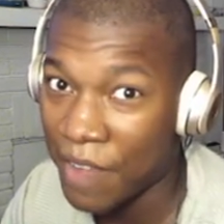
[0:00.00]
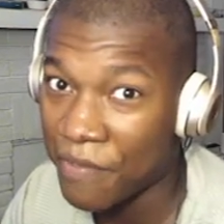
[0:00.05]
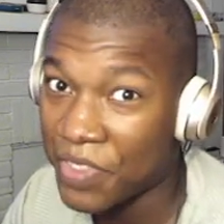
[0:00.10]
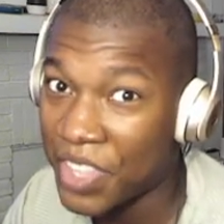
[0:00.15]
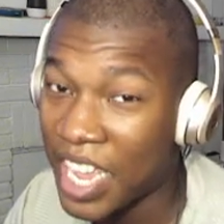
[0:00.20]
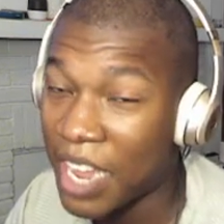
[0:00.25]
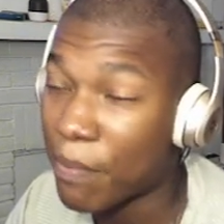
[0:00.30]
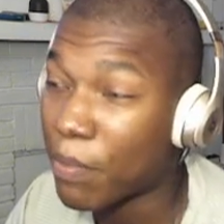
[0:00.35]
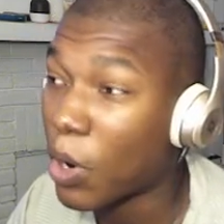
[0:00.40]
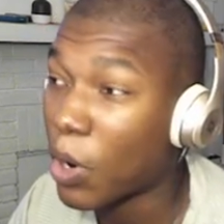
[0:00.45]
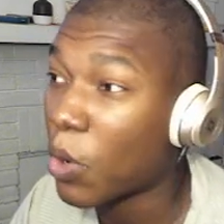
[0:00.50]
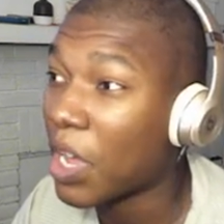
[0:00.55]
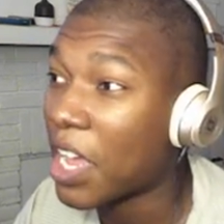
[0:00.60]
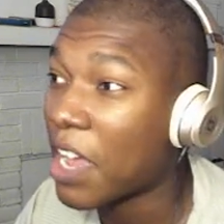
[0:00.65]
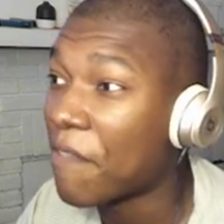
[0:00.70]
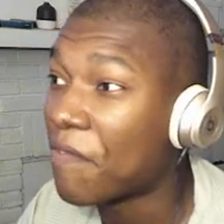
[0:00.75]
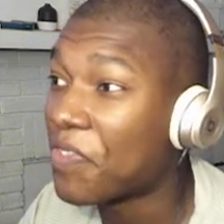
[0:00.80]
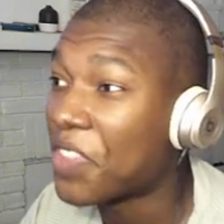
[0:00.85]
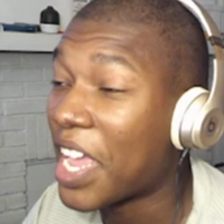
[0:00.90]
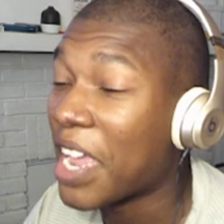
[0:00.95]
If they bro,
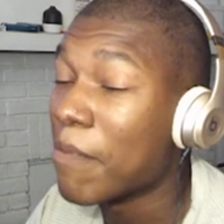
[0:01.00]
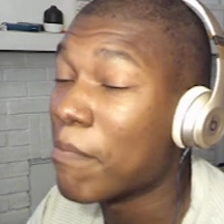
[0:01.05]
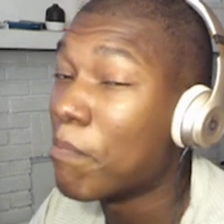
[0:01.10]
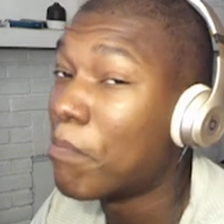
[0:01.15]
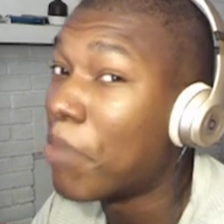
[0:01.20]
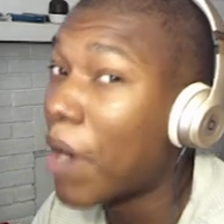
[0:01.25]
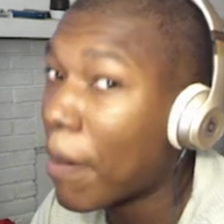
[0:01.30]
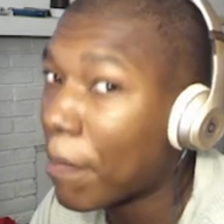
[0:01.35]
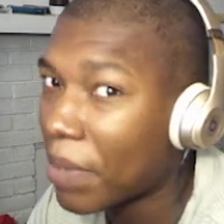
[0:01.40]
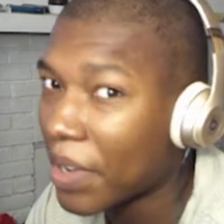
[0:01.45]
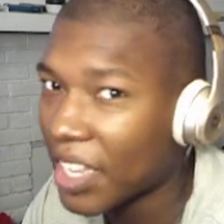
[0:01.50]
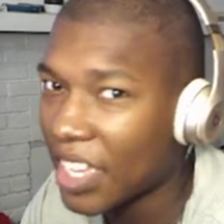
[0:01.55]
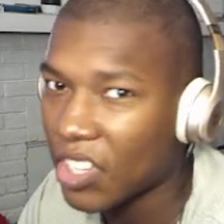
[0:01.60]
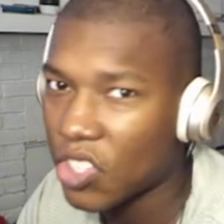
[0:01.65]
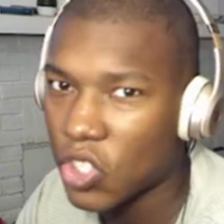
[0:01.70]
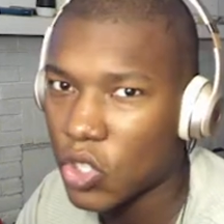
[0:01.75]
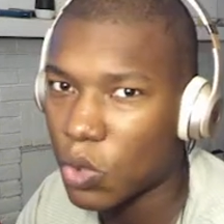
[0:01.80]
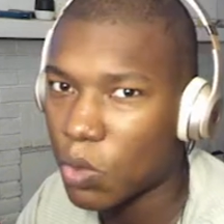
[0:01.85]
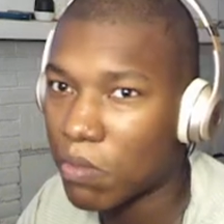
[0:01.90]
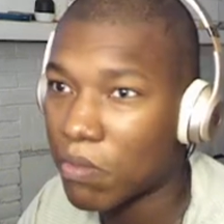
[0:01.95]
if they bump
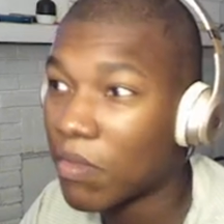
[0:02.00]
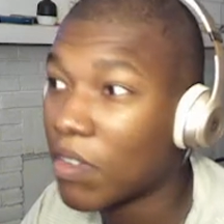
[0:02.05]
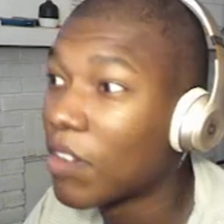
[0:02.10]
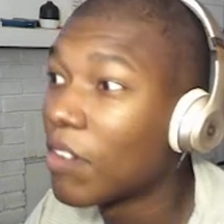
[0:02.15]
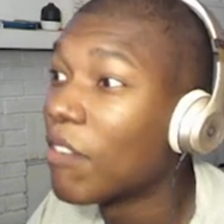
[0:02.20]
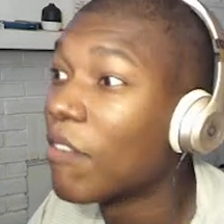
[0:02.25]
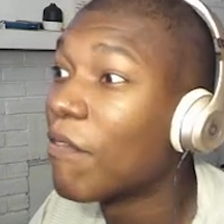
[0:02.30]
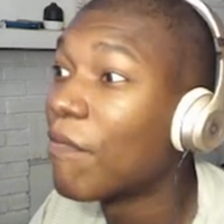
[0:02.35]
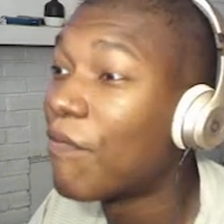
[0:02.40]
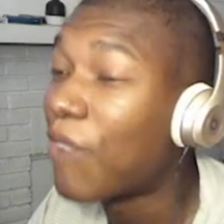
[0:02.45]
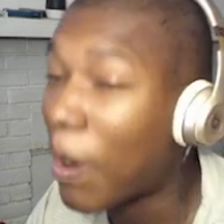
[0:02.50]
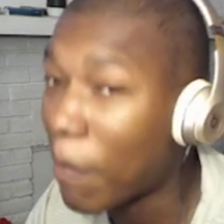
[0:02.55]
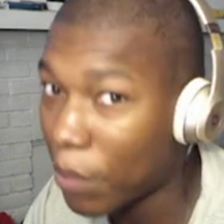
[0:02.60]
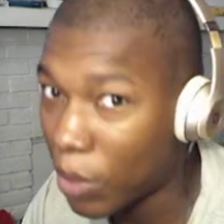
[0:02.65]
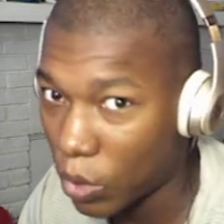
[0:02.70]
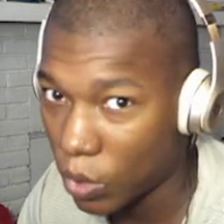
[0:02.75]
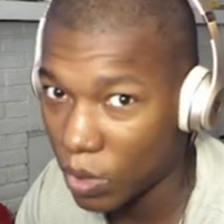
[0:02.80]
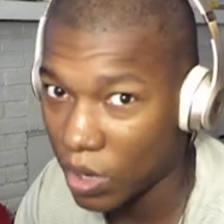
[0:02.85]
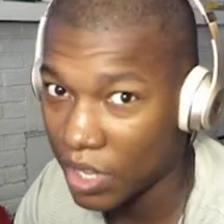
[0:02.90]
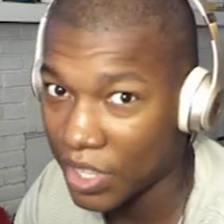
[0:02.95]
against you,
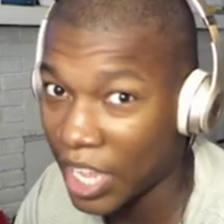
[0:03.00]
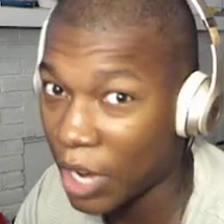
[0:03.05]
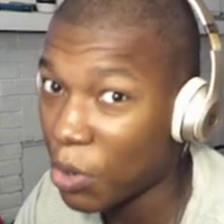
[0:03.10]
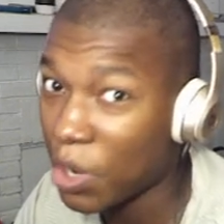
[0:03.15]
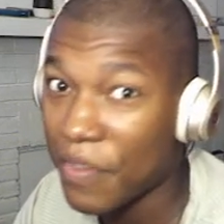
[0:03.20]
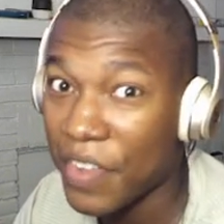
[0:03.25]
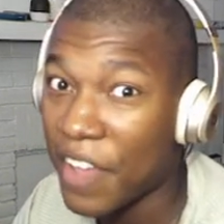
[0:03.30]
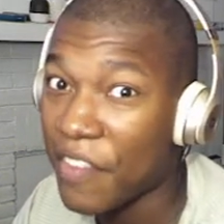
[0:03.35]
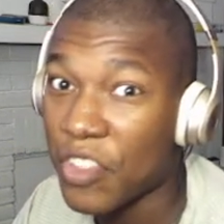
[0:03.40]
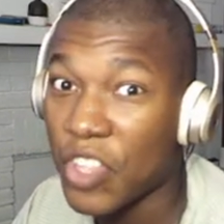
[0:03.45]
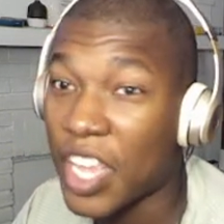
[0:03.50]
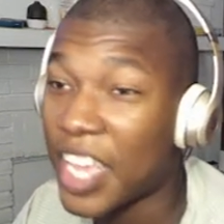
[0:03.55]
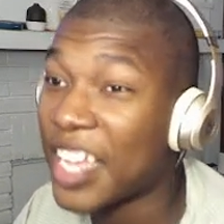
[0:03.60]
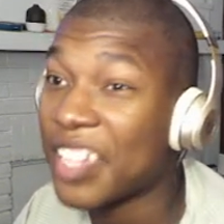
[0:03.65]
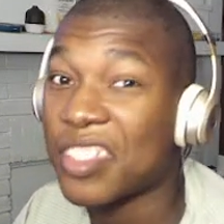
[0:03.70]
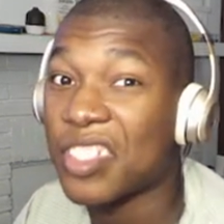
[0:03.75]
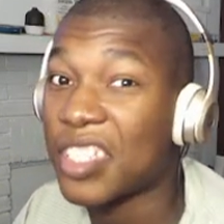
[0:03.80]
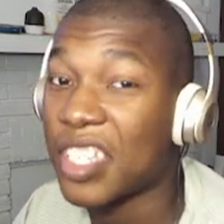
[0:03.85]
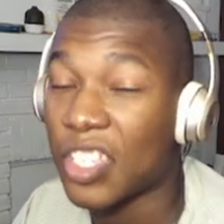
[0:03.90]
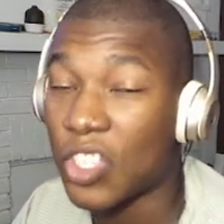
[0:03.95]
fumble. They don't even have to
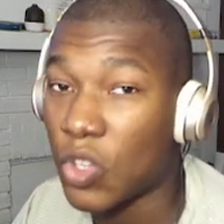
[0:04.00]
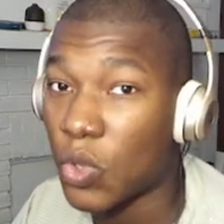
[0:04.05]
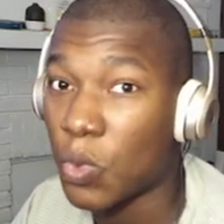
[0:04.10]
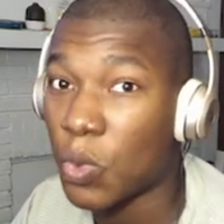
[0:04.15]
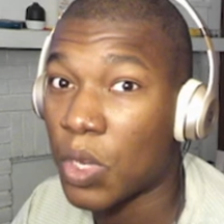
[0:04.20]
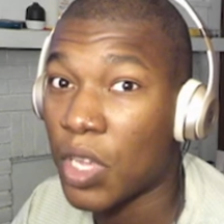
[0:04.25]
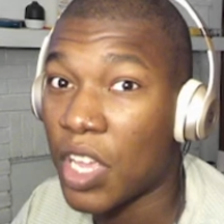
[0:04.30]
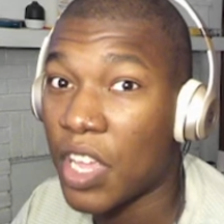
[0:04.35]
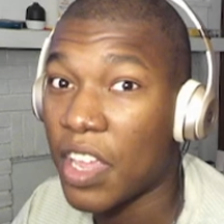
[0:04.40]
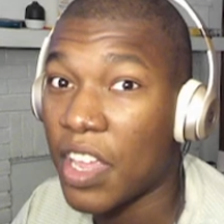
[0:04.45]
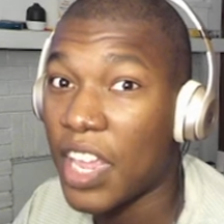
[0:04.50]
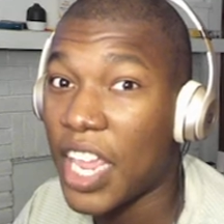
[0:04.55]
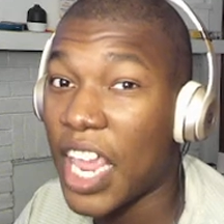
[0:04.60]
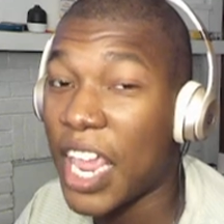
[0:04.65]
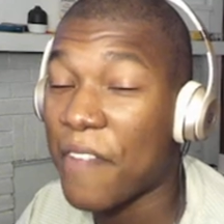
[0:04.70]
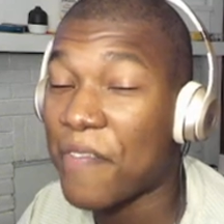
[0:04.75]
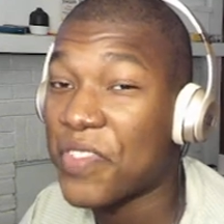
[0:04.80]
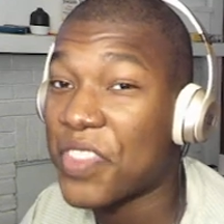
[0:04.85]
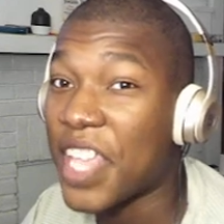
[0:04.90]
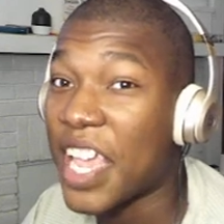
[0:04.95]
hit stick you.
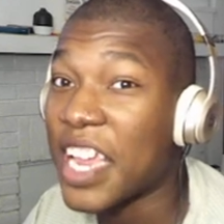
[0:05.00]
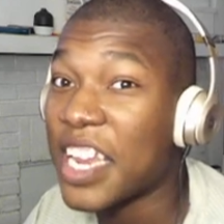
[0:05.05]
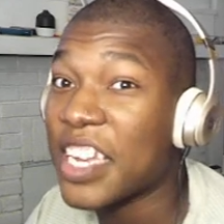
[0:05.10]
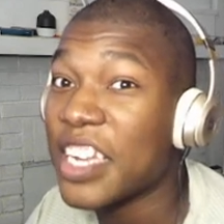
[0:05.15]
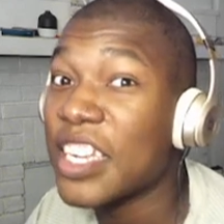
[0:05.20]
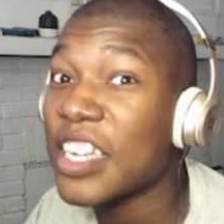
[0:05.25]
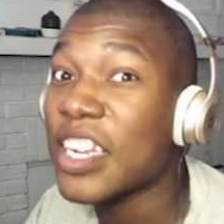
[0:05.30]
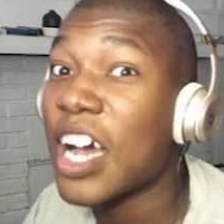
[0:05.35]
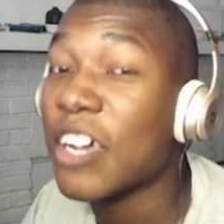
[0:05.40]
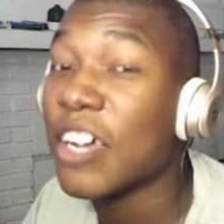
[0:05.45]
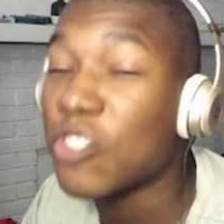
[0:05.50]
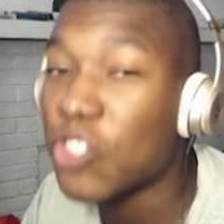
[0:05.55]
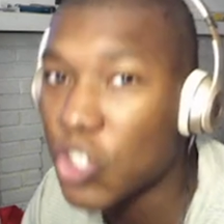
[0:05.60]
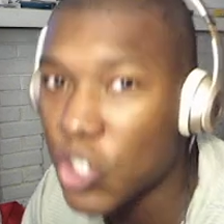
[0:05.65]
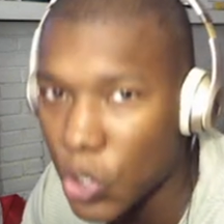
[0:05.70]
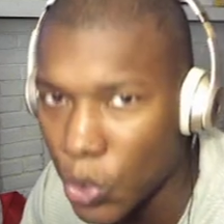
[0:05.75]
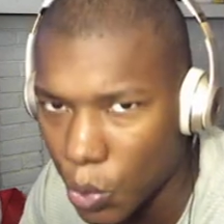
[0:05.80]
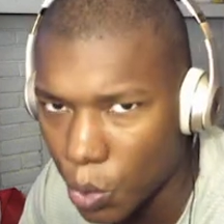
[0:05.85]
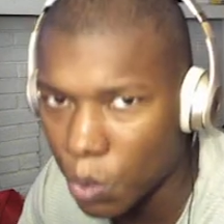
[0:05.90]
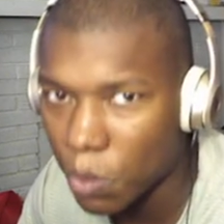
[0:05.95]
If they
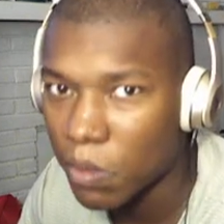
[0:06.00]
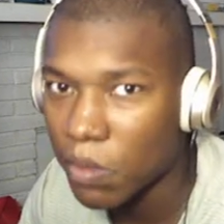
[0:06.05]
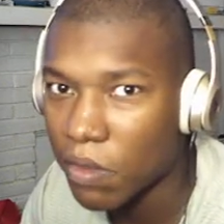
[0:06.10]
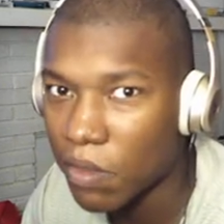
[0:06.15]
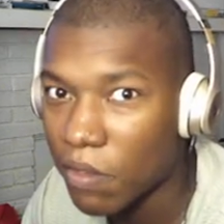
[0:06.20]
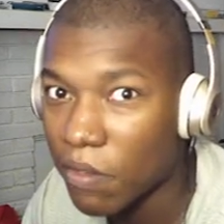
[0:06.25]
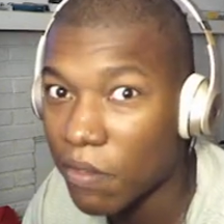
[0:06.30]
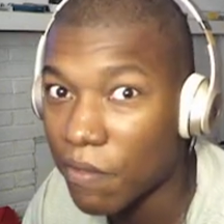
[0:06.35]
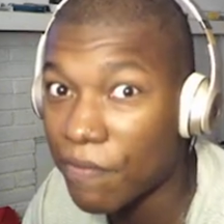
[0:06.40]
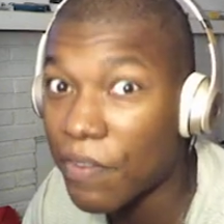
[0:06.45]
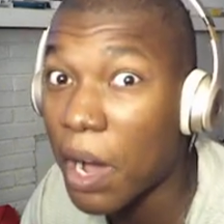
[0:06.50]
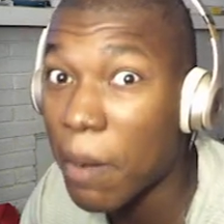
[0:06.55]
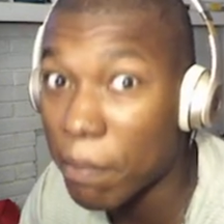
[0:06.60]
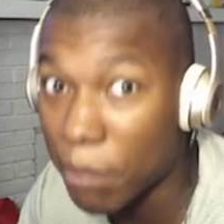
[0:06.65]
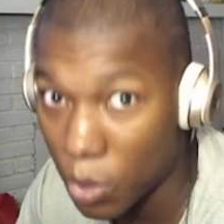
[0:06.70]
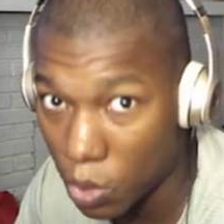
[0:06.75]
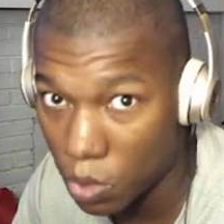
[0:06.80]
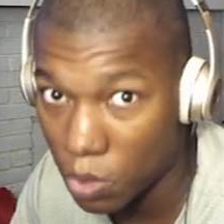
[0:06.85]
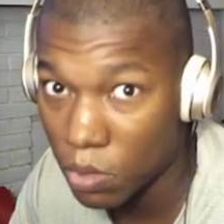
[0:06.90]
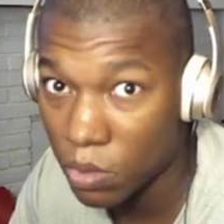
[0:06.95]
nudge you,
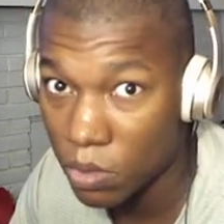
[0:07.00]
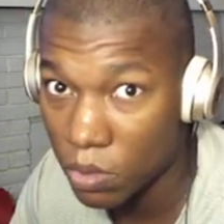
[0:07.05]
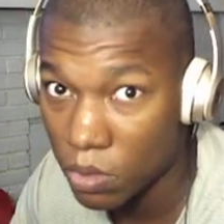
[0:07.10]
fumble.